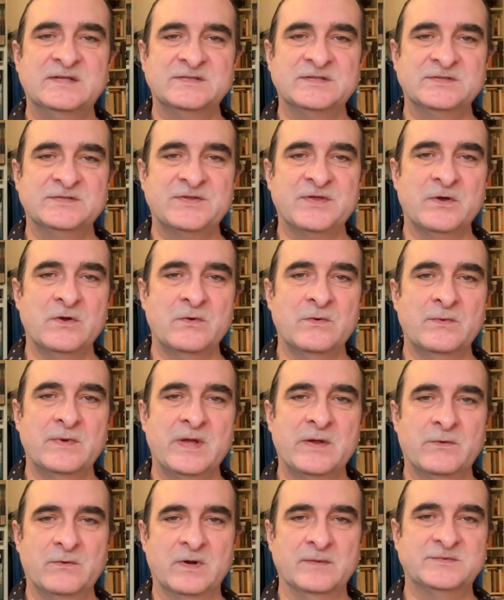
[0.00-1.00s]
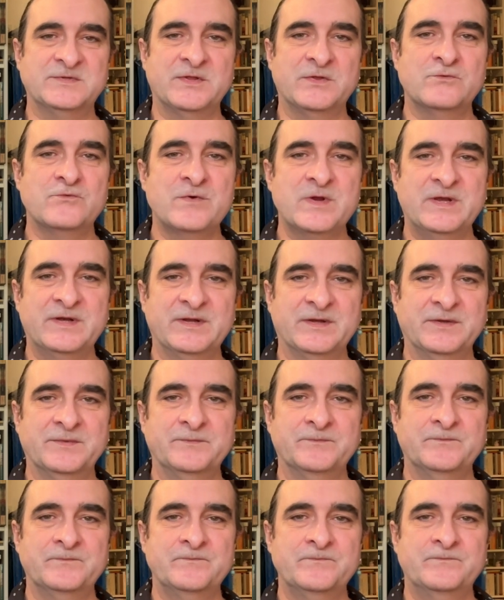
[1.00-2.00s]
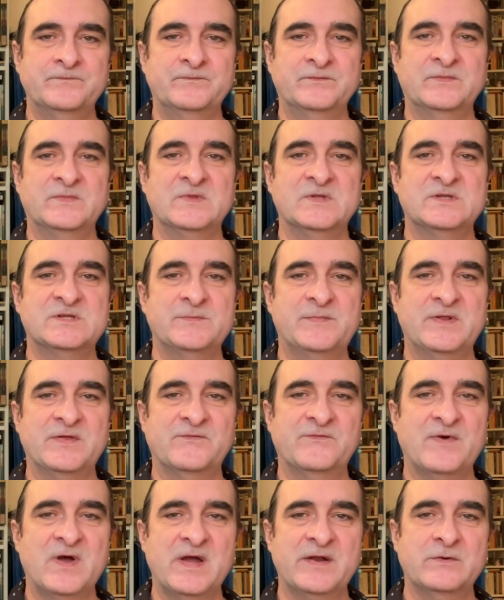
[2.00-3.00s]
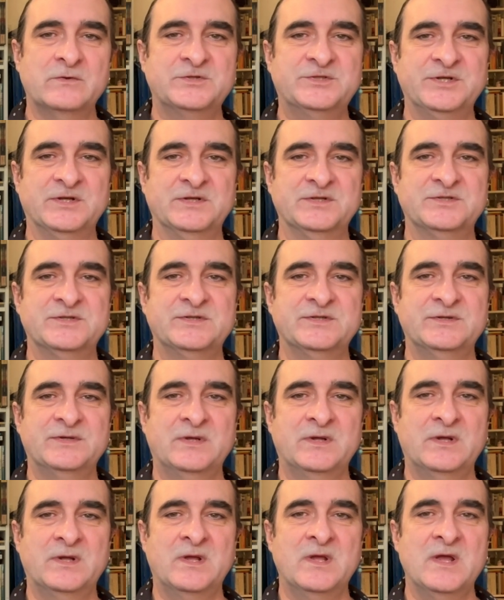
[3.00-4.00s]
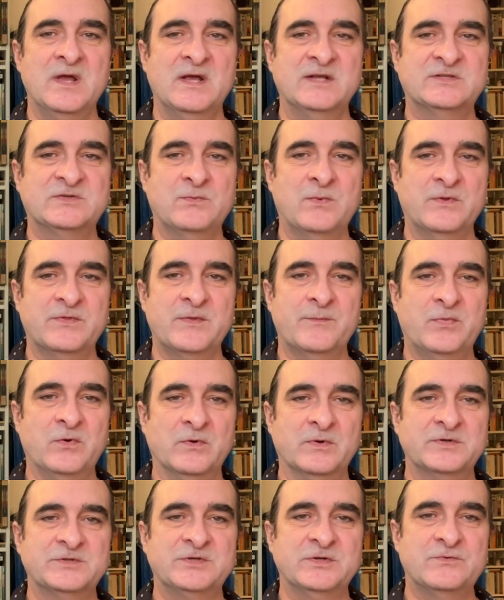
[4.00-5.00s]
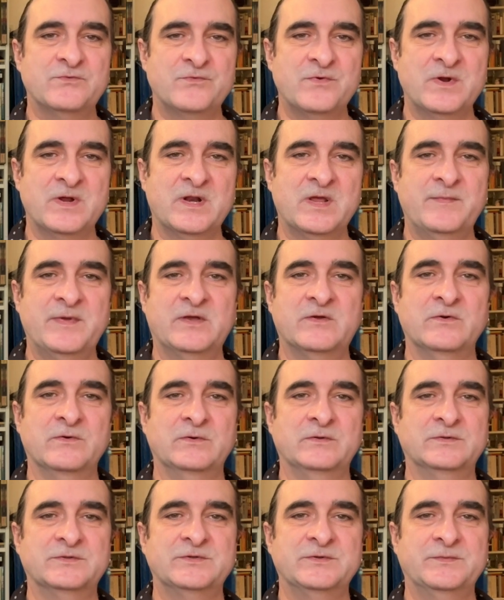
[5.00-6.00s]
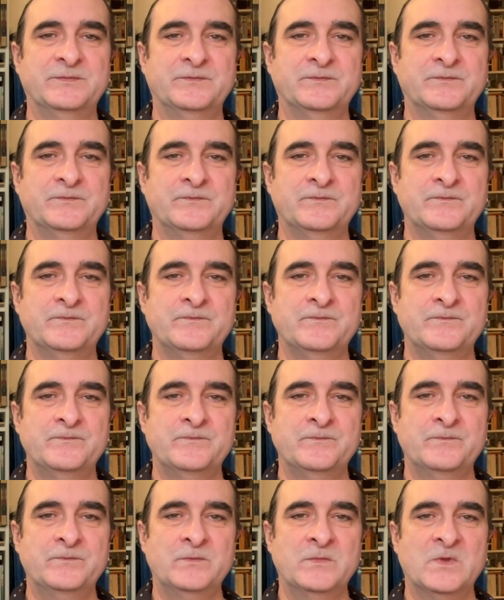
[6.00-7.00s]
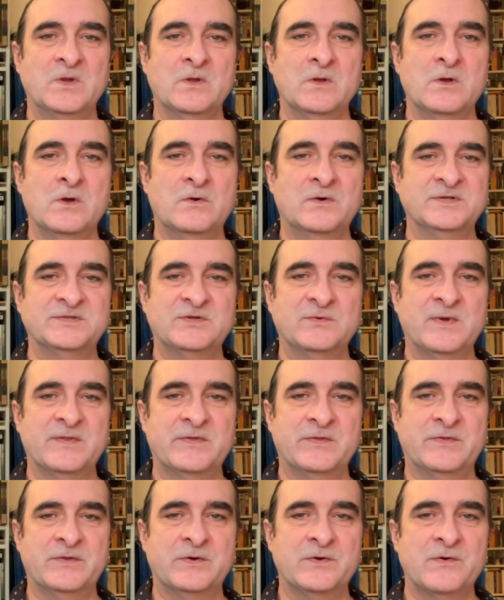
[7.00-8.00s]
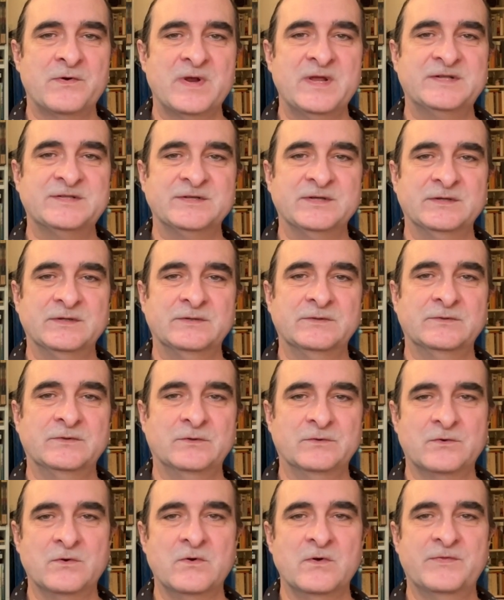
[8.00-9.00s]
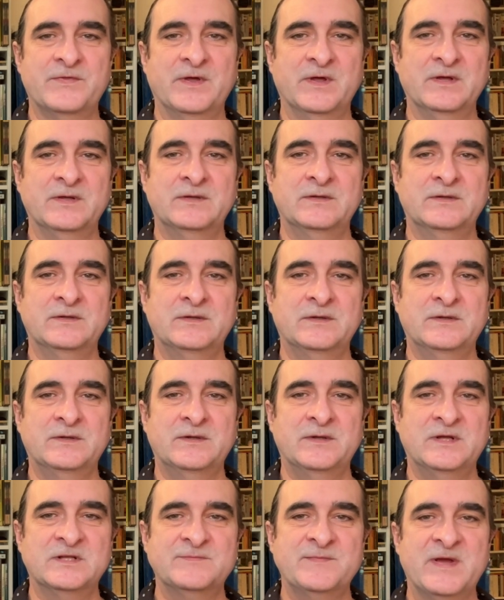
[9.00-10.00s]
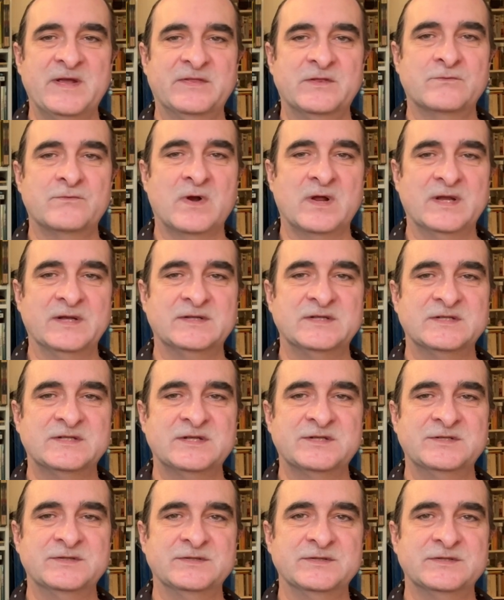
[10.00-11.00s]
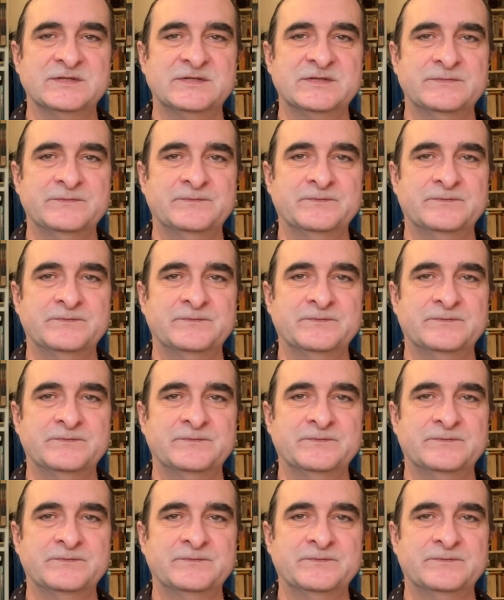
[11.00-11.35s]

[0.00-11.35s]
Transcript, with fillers: is as though it were up to the reader to be the final judge as to what the book should really be called, or as to whether the narrator or author has made the right decisions.